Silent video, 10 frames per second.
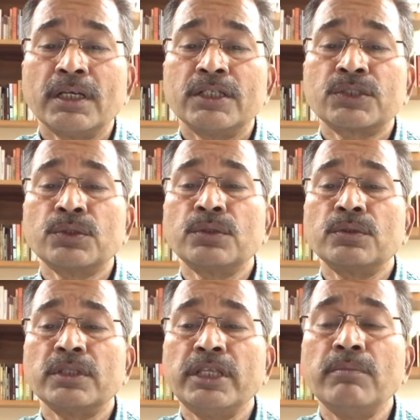
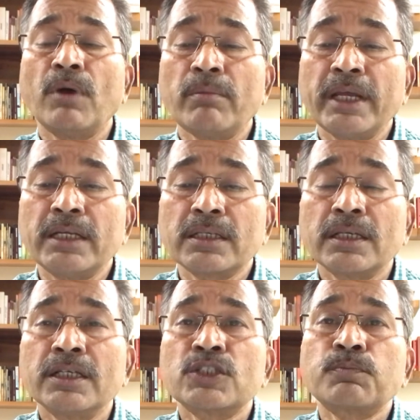So the moment
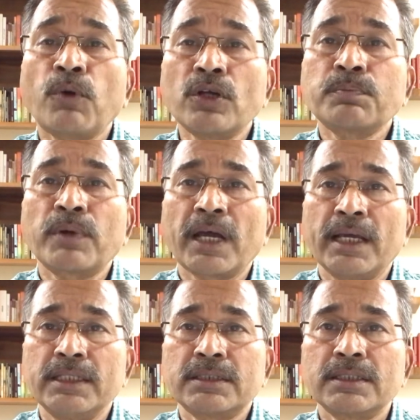spot
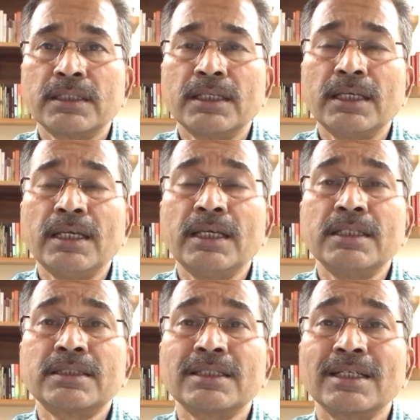price
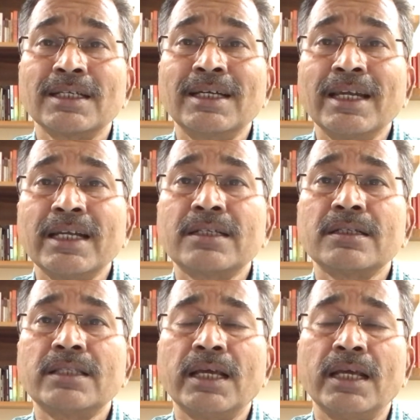is
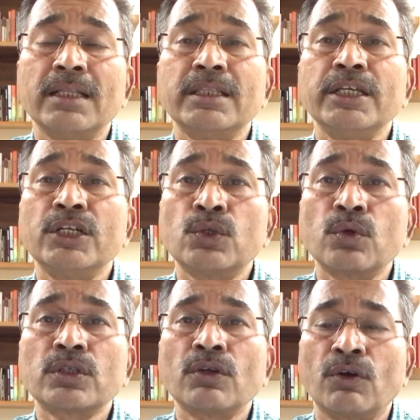greater than the
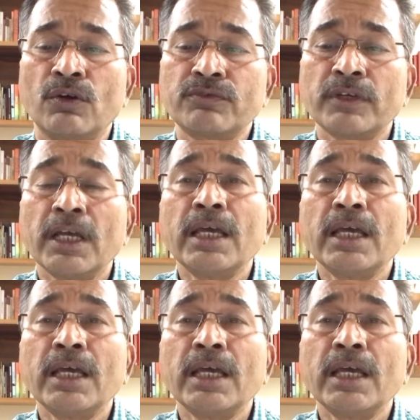total of